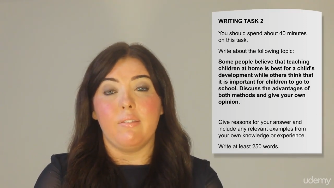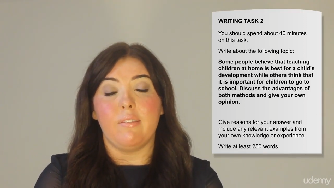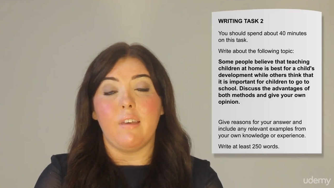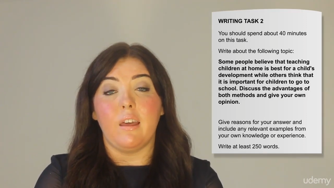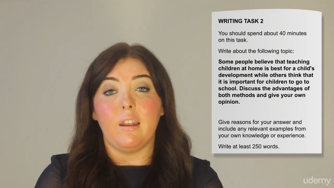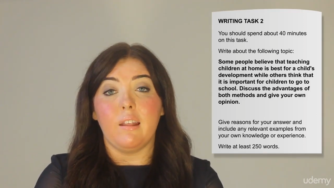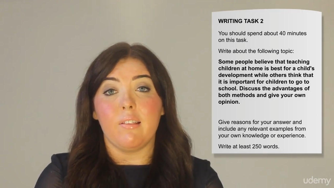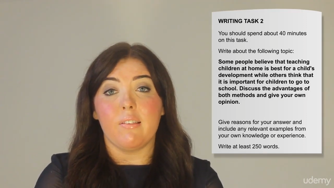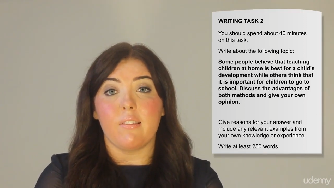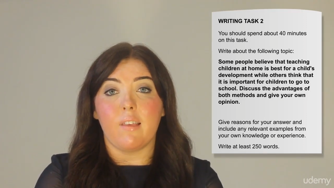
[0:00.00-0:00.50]

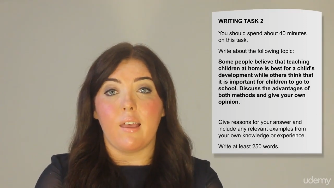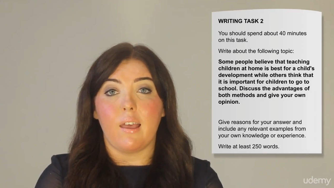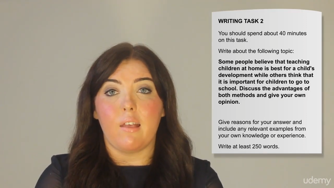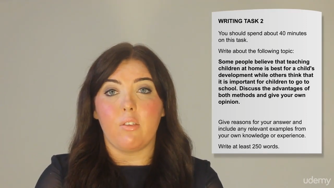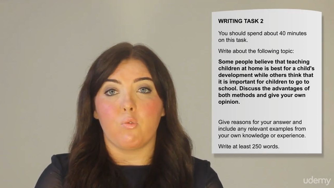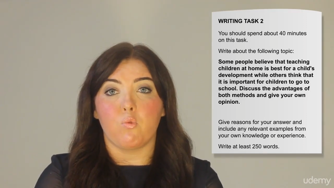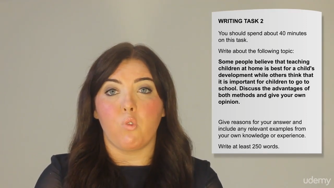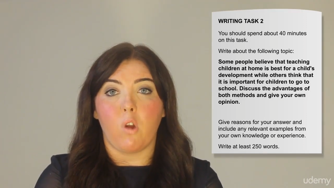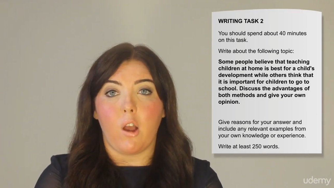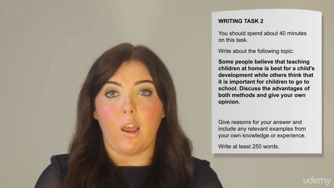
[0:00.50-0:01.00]
Then it
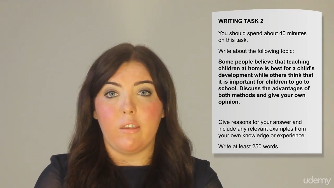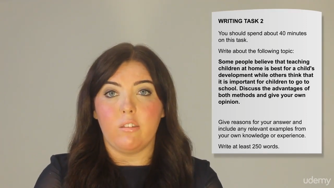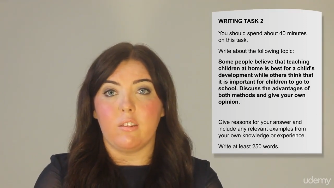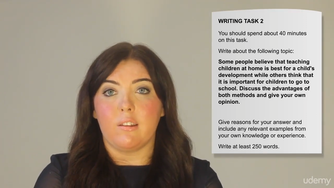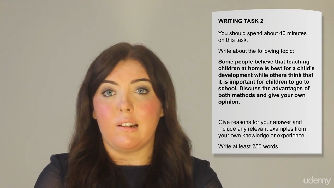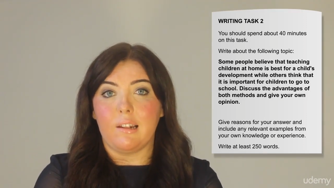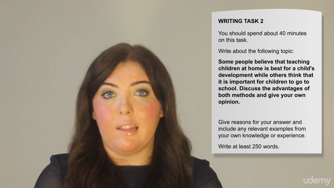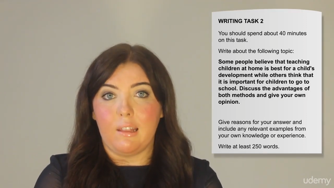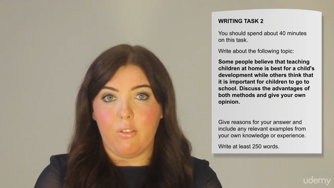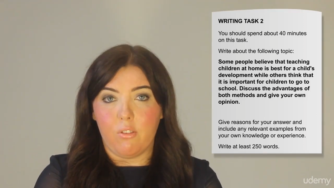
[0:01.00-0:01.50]
says
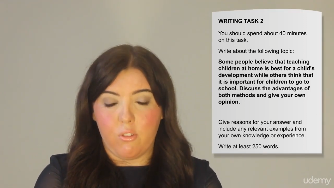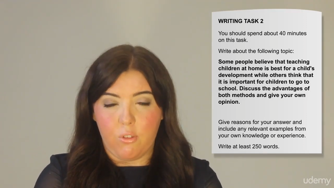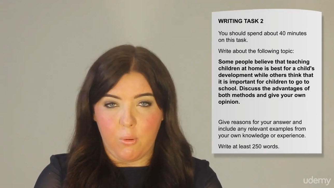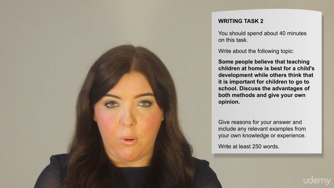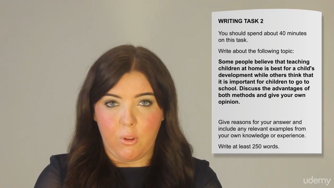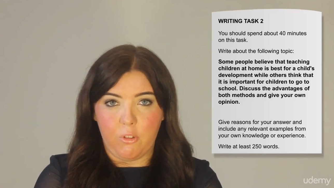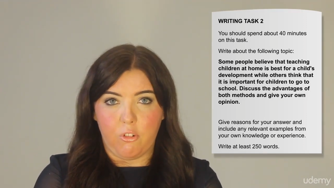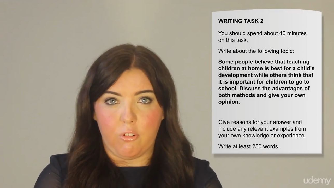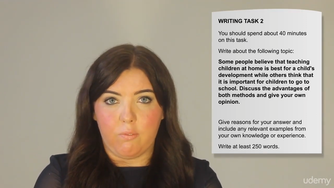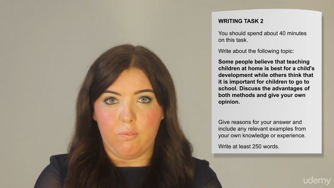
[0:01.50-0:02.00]
write at least
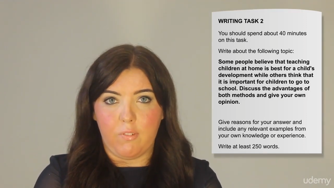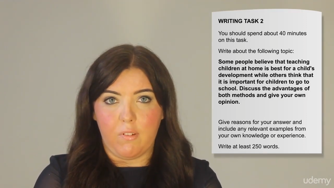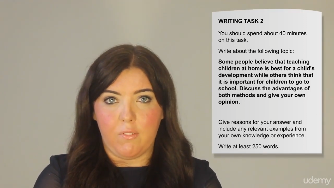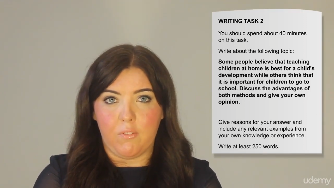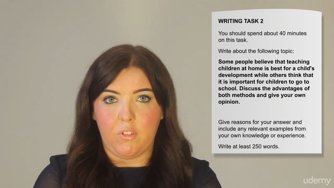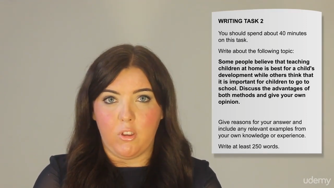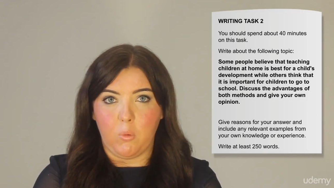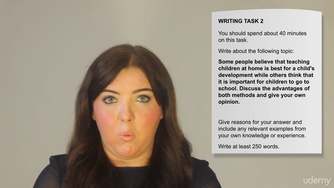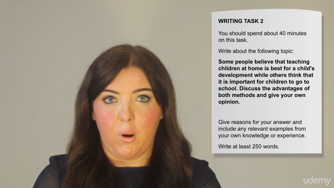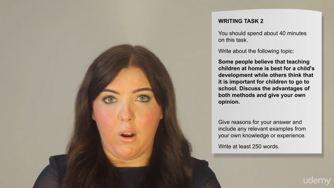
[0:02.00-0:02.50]

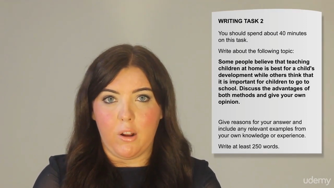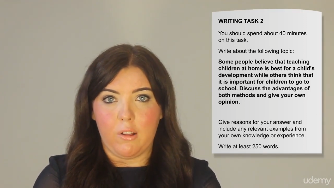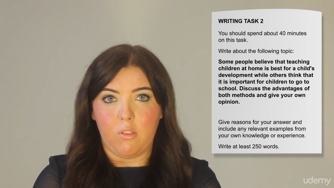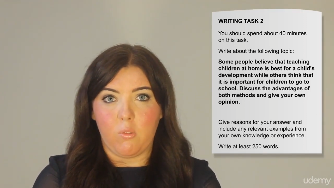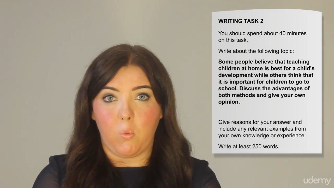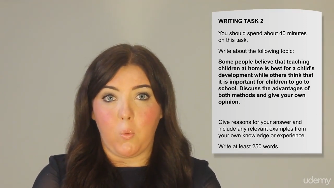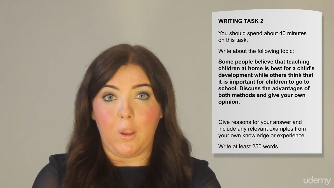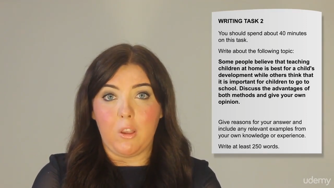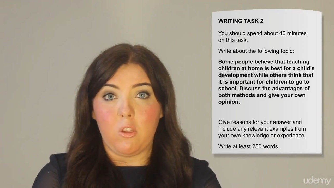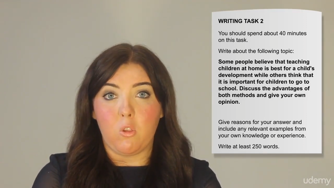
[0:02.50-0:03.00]
250
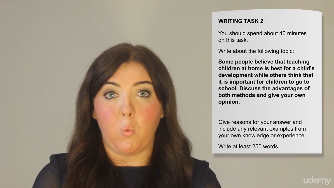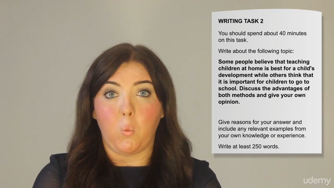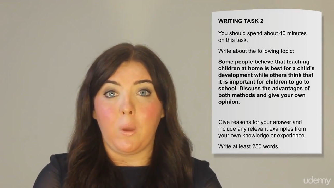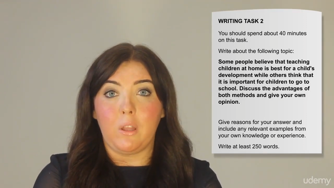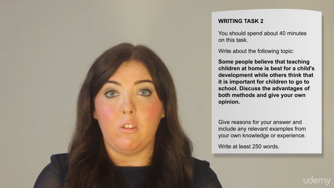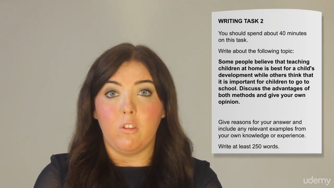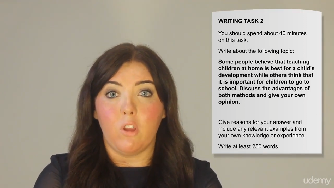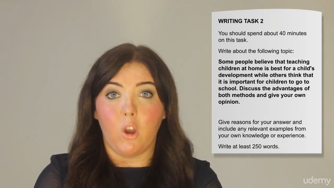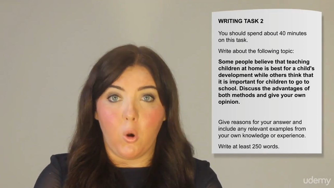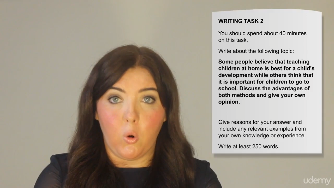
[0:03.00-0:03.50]
words, which
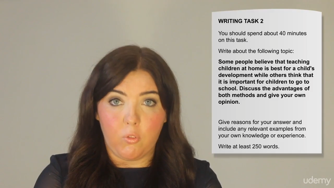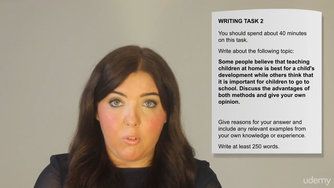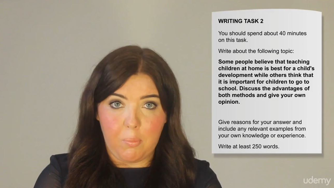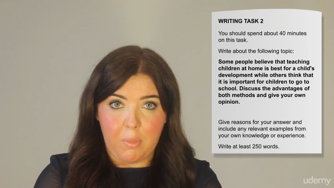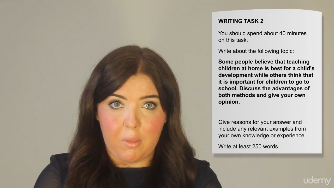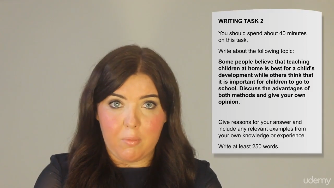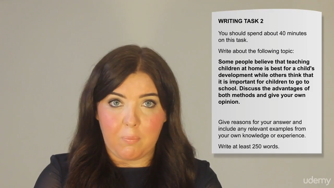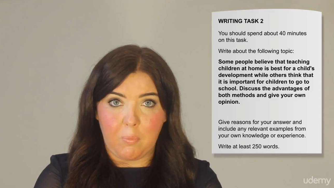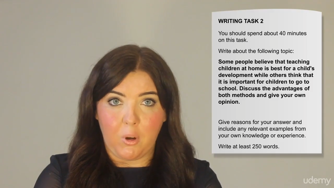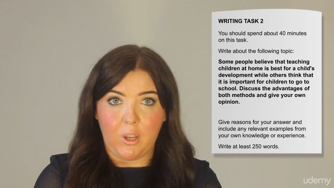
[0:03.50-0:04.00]
we know
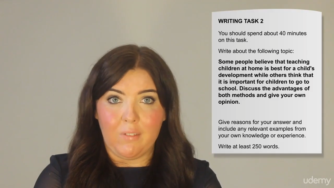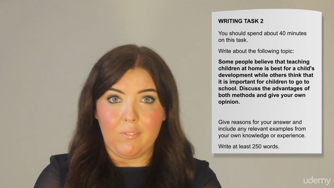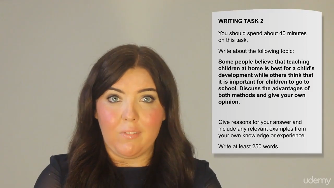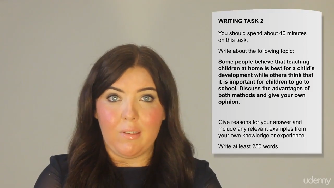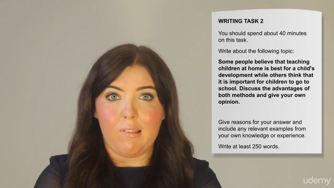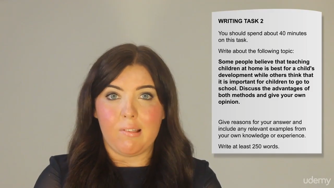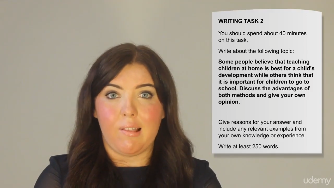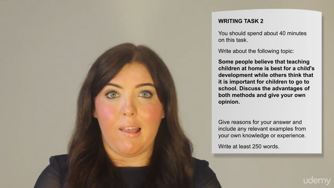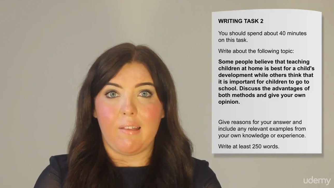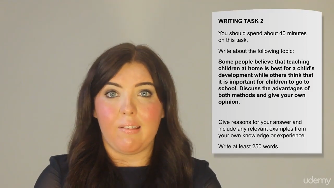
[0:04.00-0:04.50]
from the
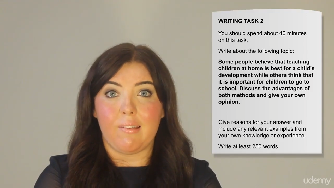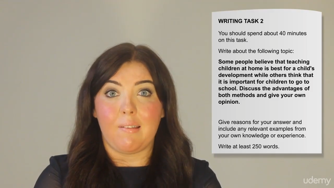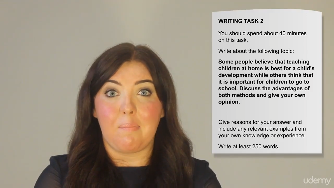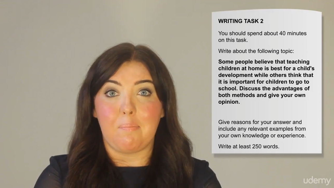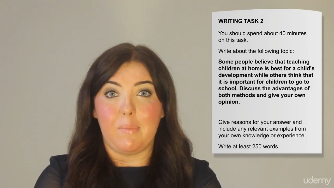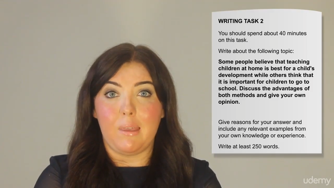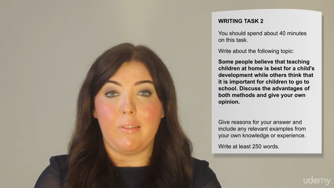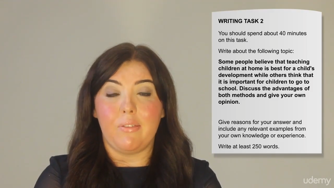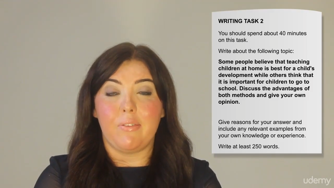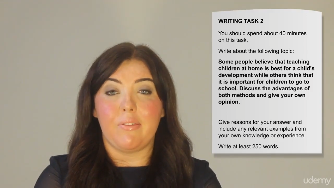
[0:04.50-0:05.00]
previous
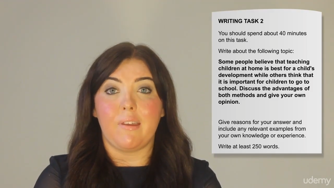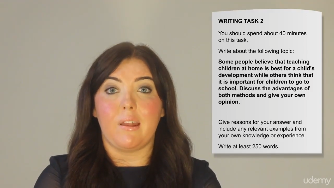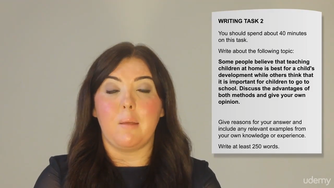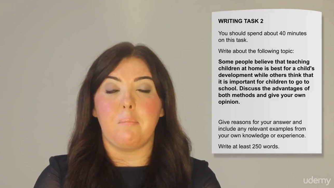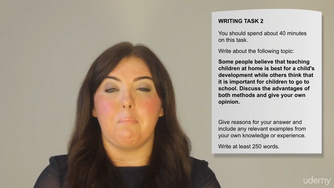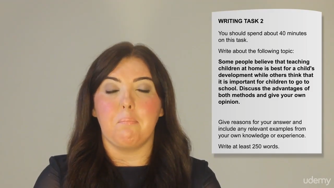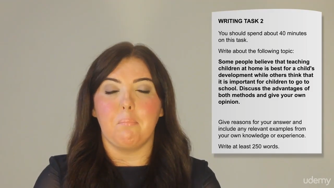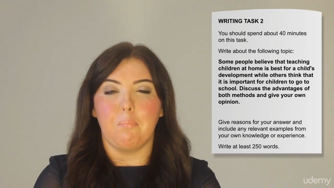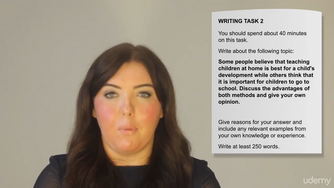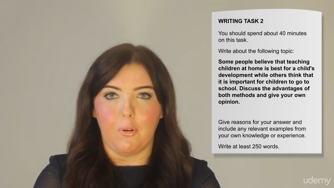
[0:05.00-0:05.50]
lesson means
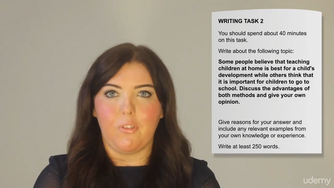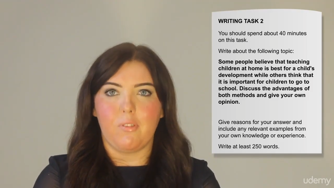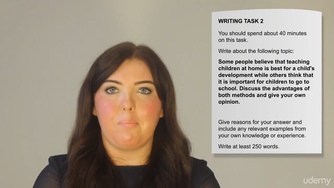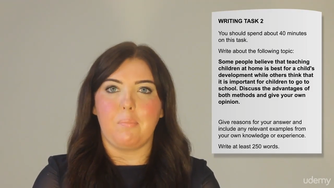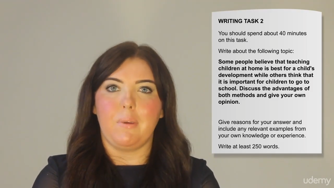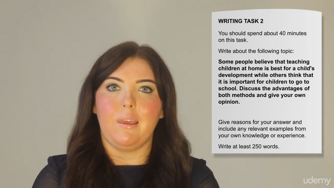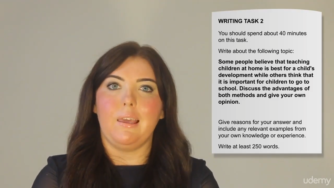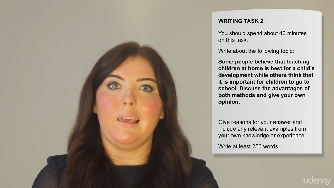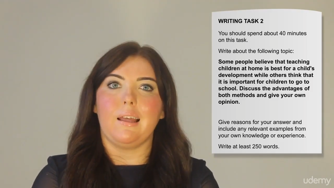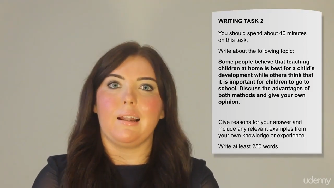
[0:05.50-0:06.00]
that it
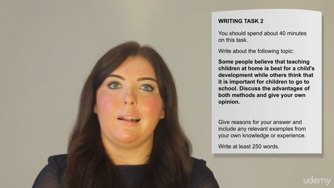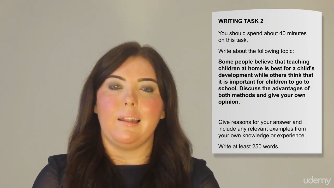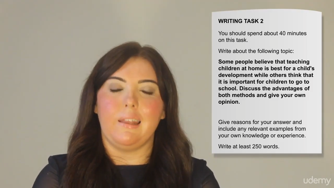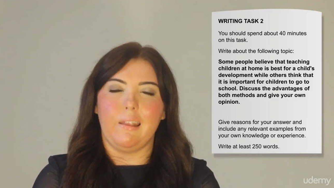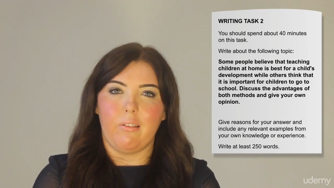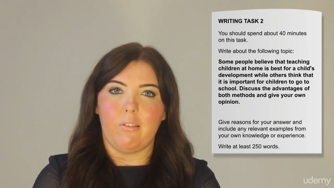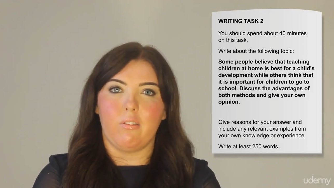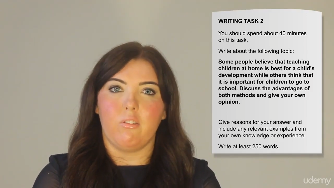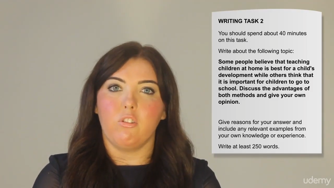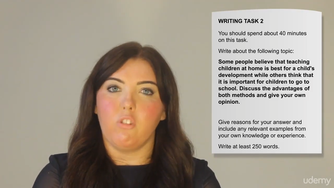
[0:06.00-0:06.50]
must be at
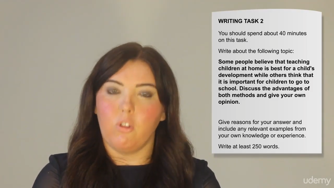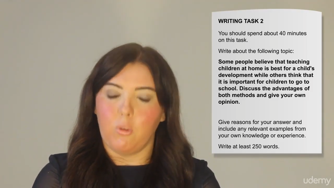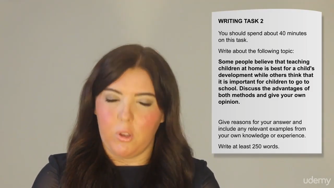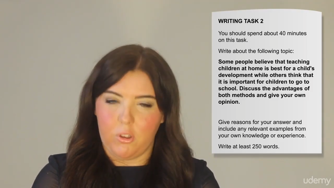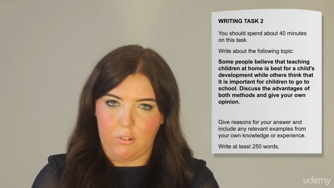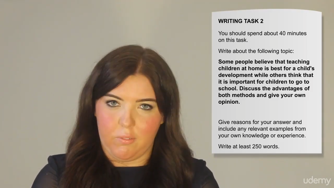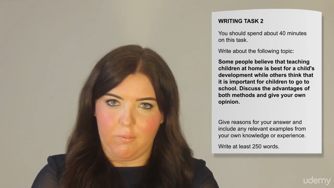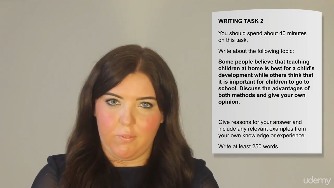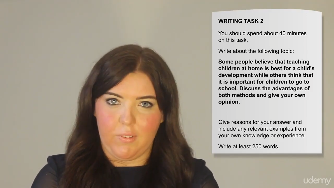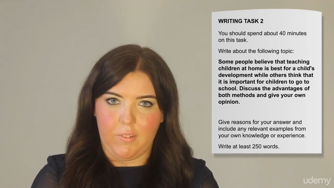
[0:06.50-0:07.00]
least
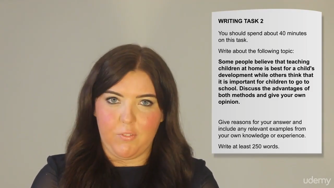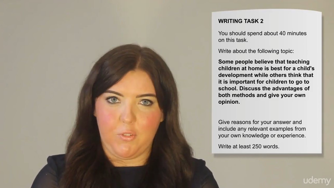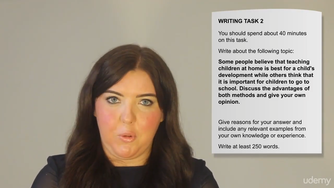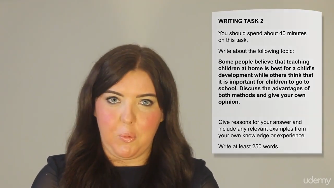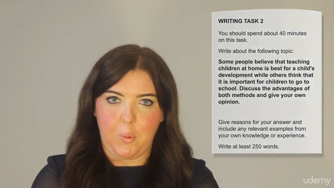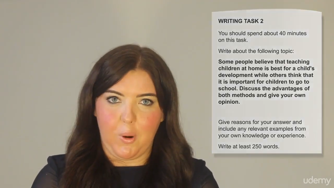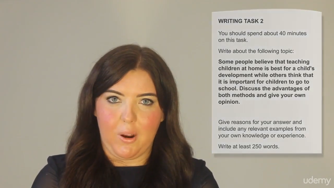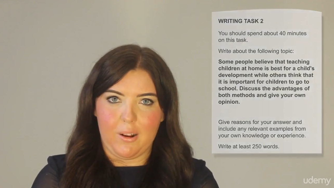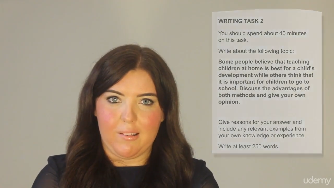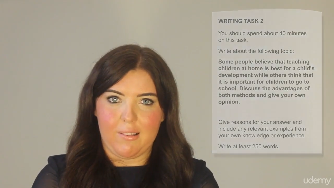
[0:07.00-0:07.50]

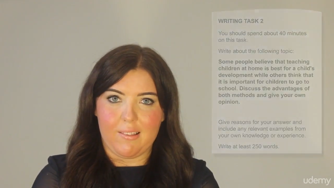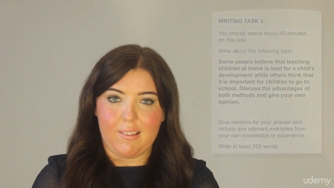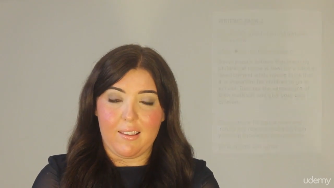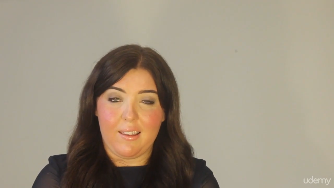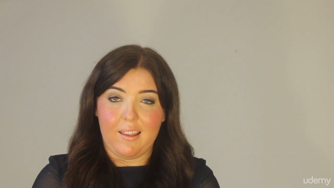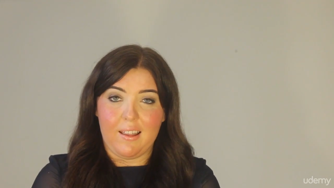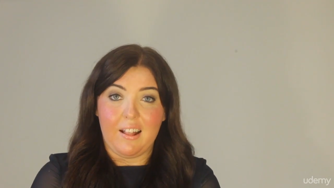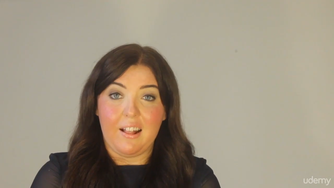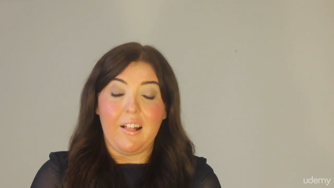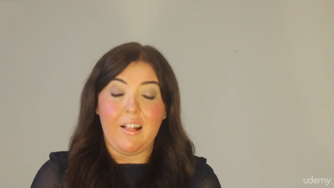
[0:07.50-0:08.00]
250 words.